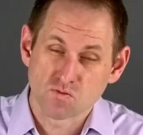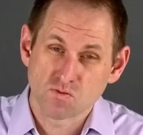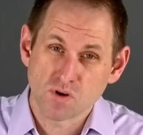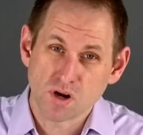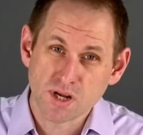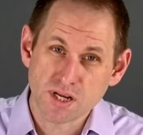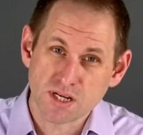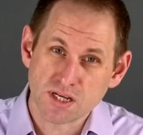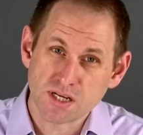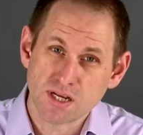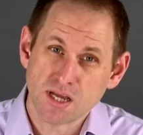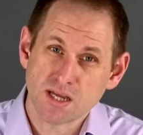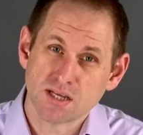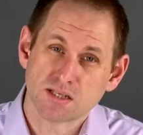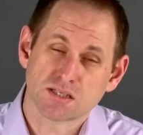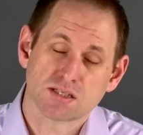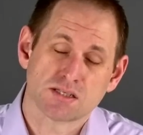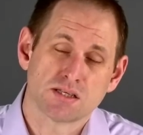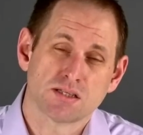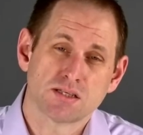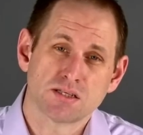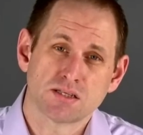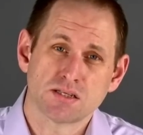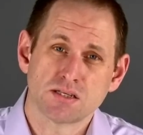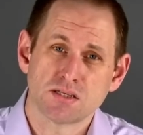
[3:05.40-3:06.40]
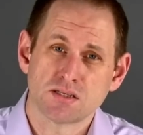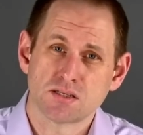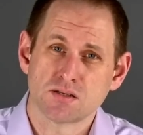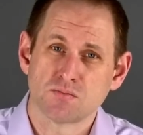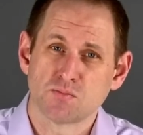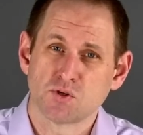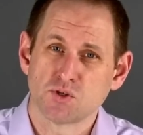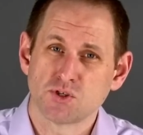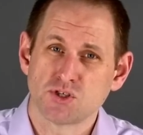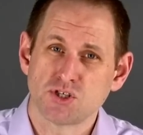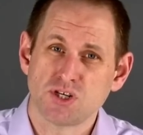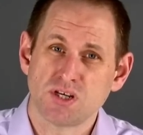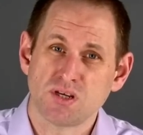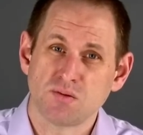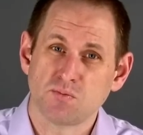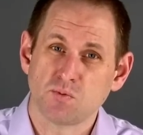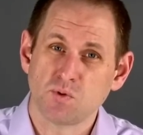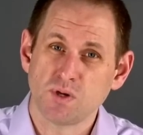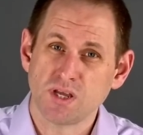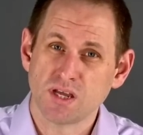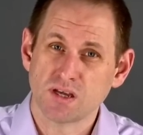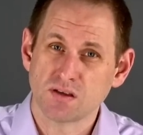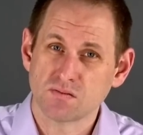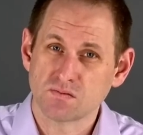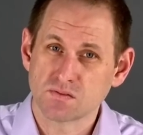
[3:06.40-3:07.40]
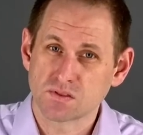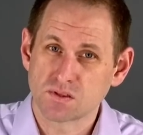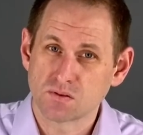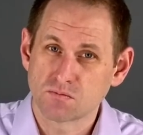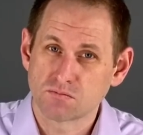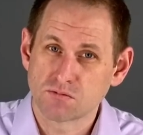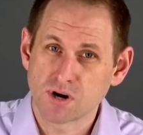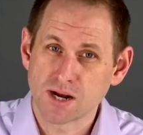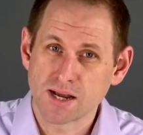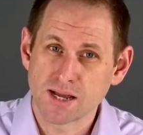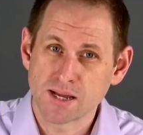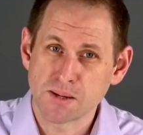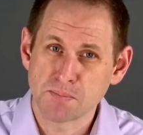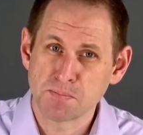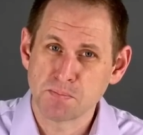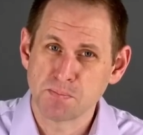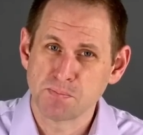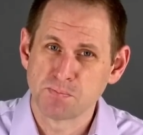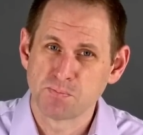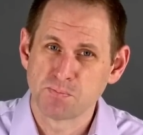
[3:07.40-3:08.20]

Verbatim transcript: right next to the system on chip we have the RAM,